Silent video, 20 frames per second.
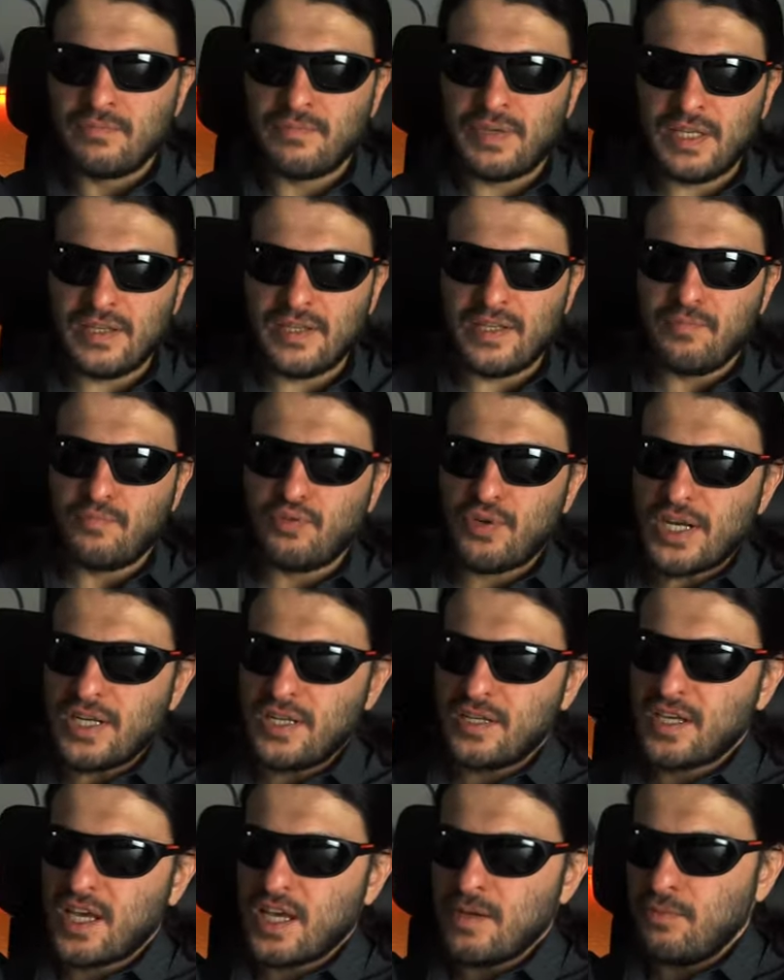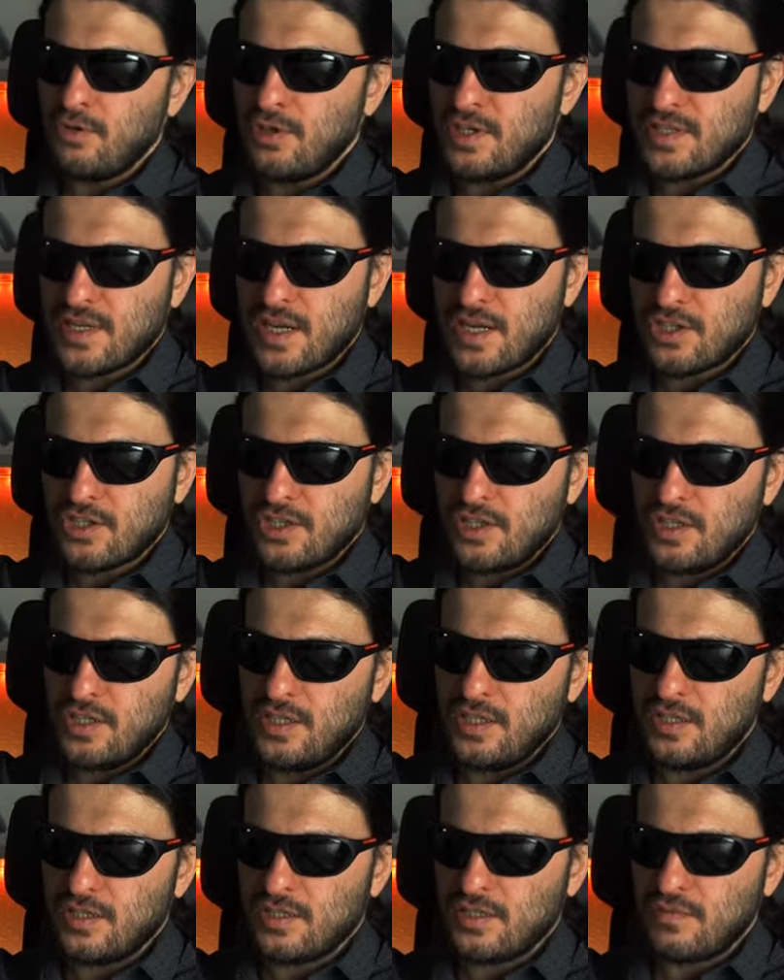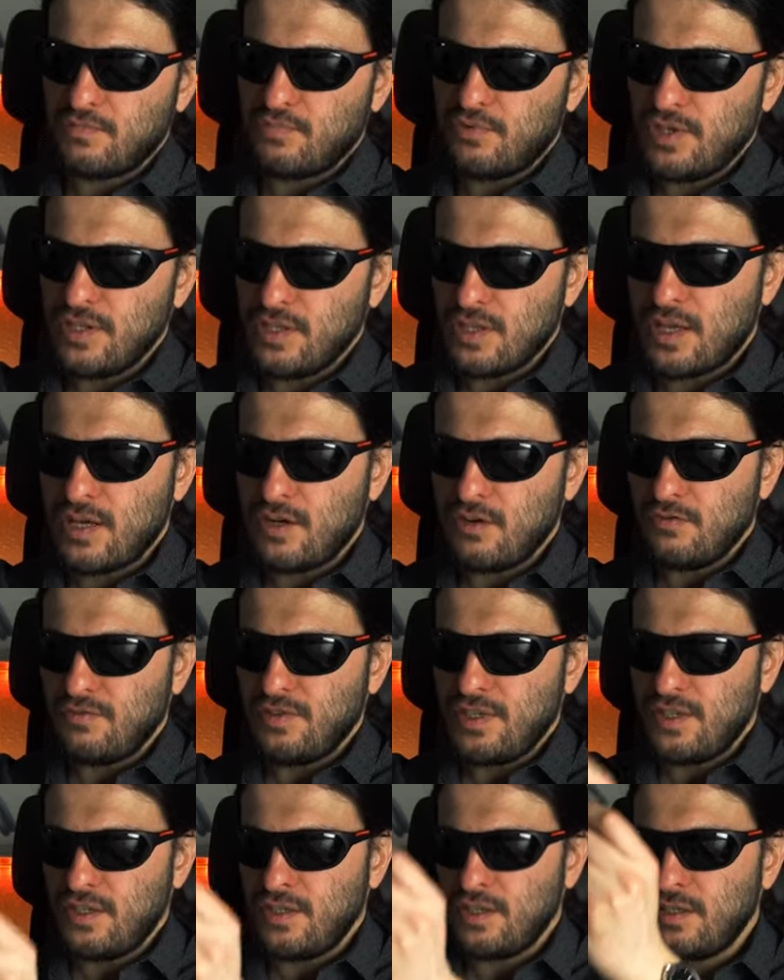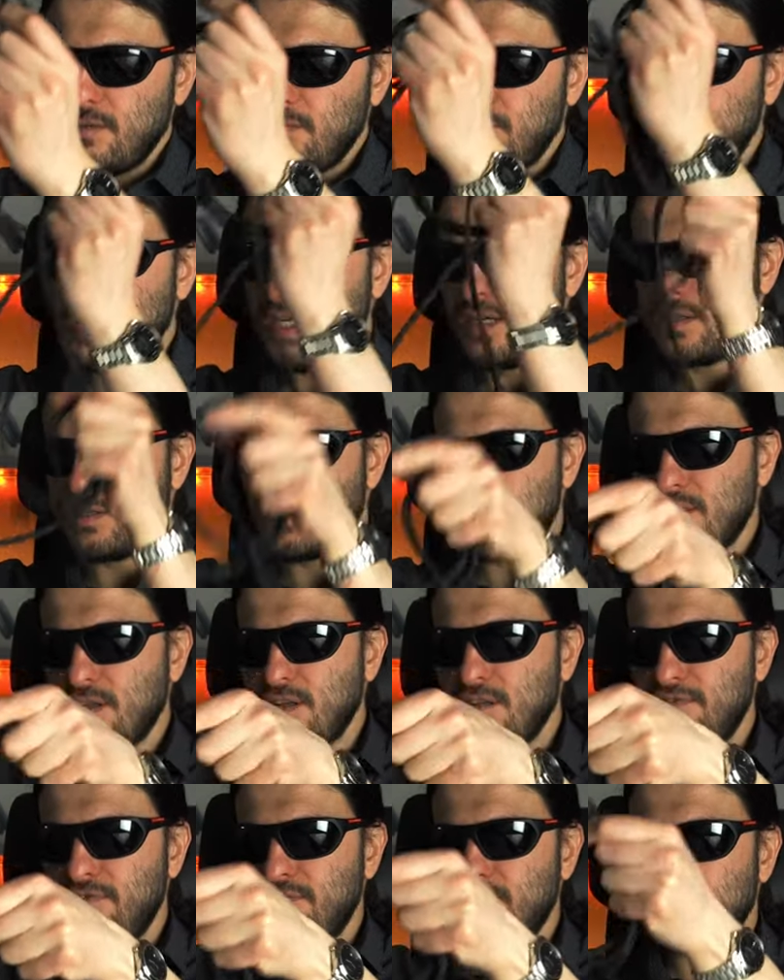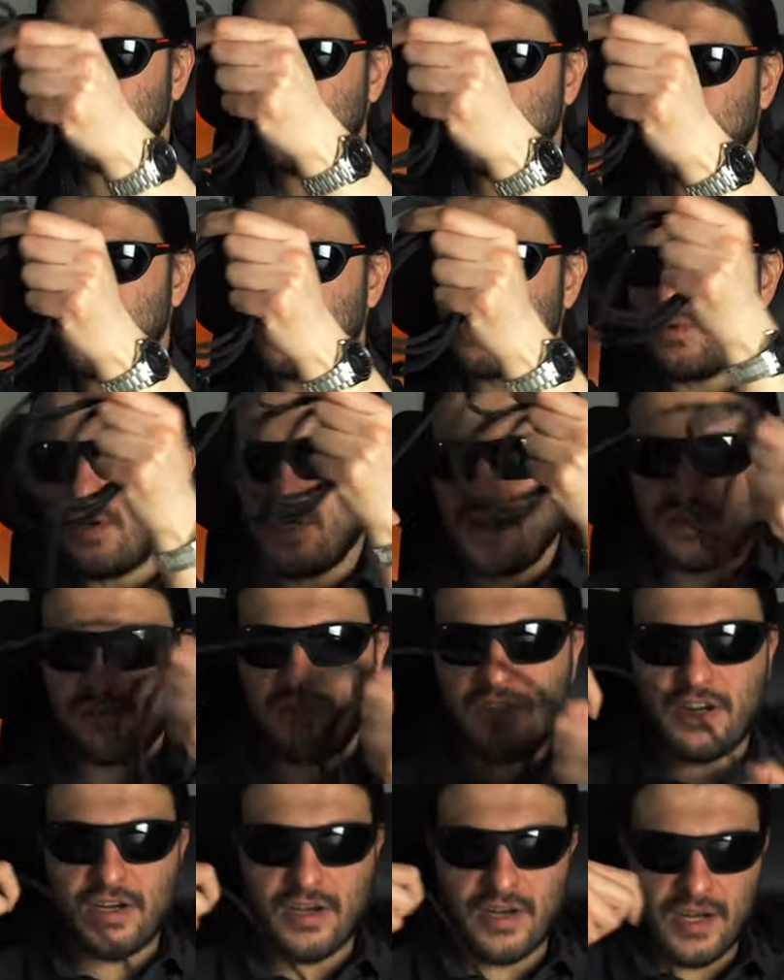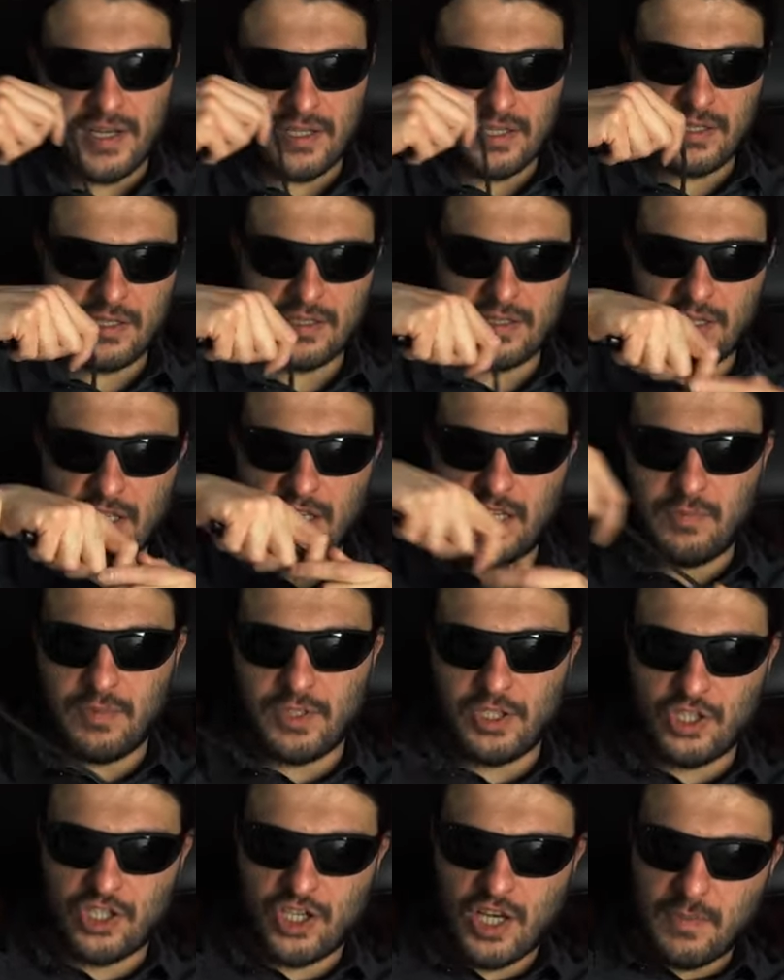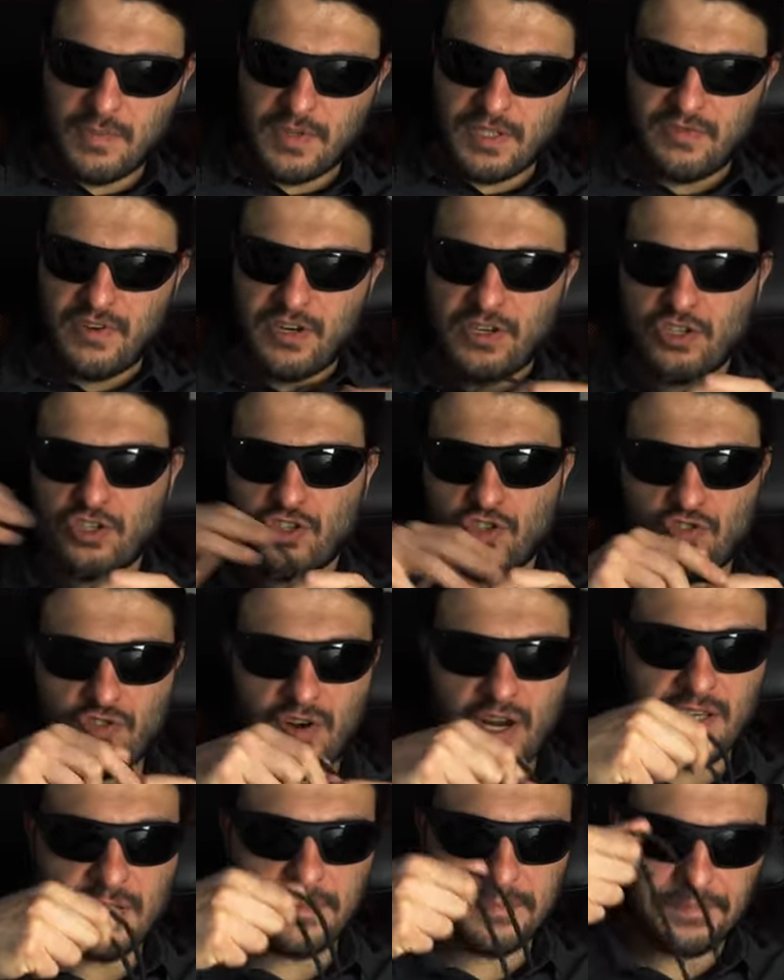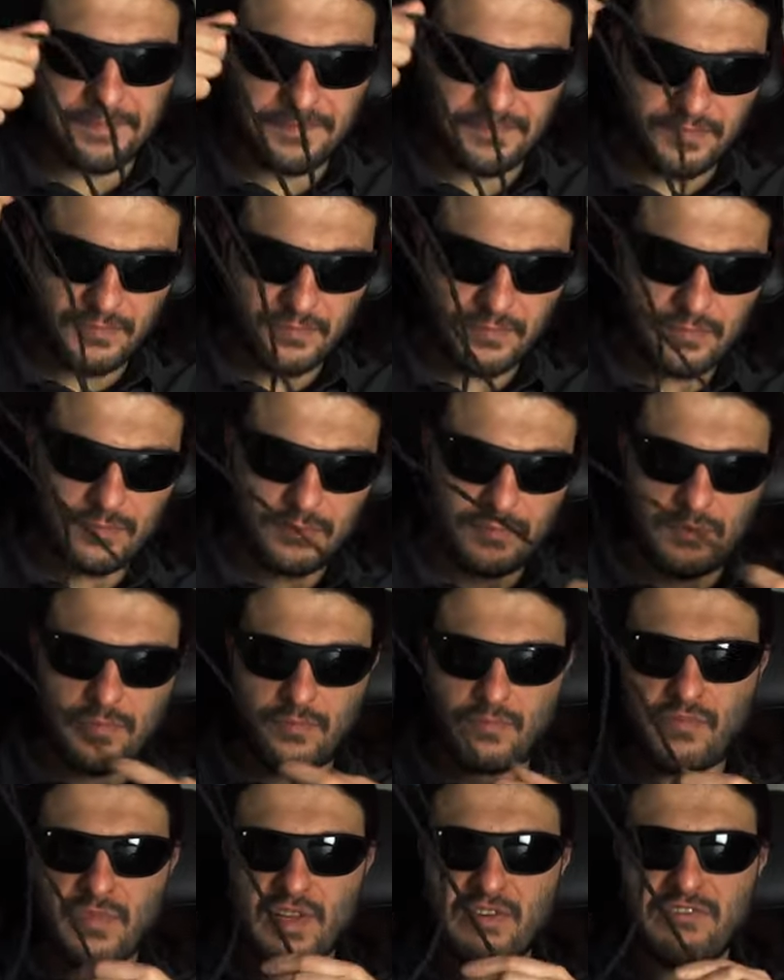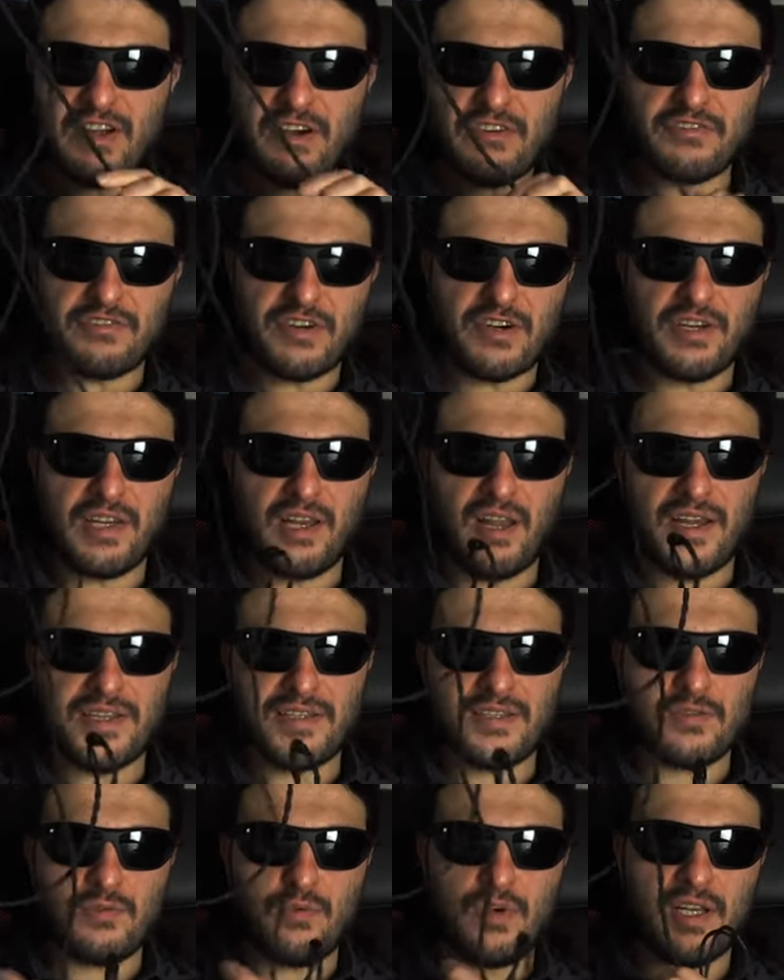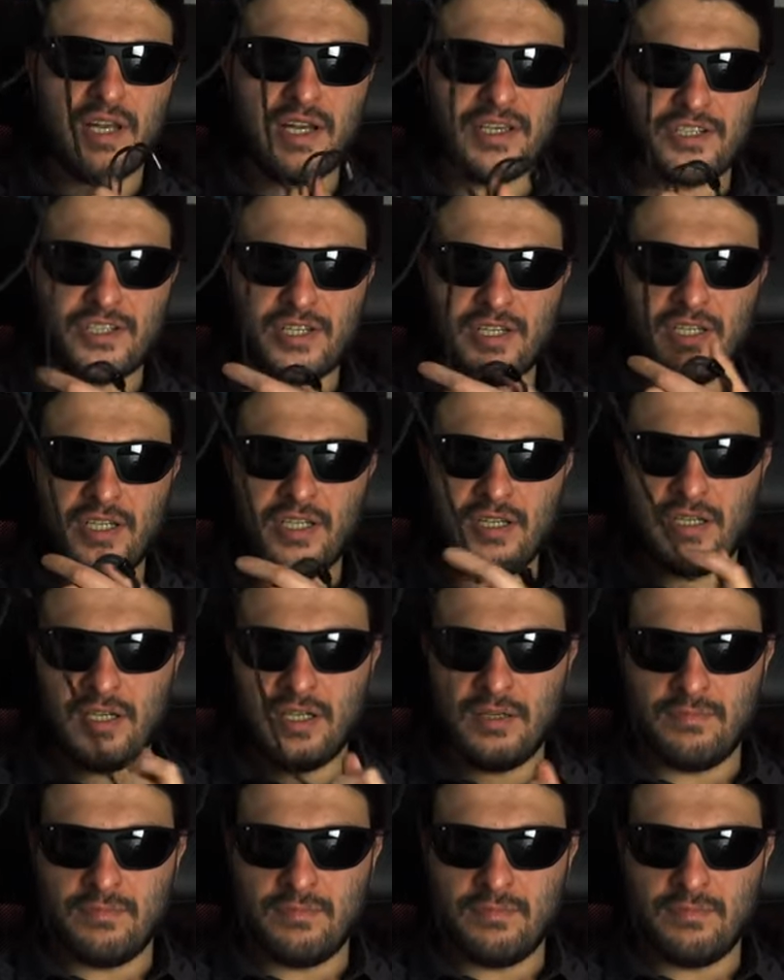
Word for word: But the braided cable is actually, let's bring that over here by itself. This one is very nice. It doesn't keep its shape. It's very straight, very, very light as well, actually.